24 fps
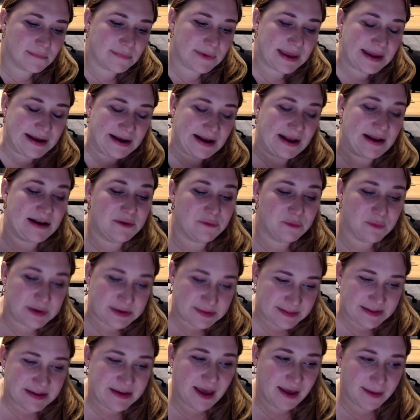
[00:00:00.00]
it
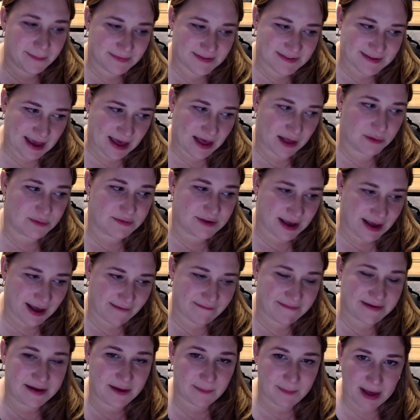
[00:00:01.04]
really comes down to
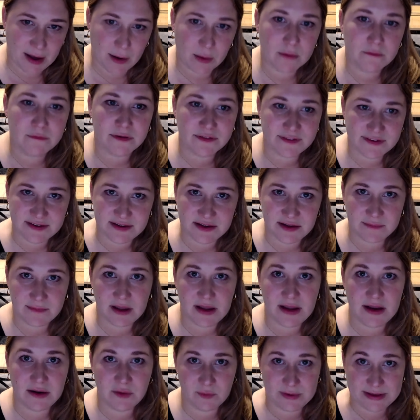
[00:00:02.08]
having a powerful team.
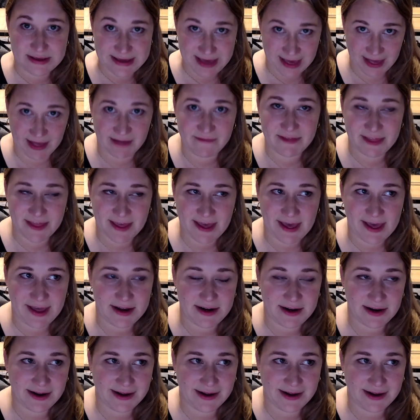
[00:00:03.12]
And we have that.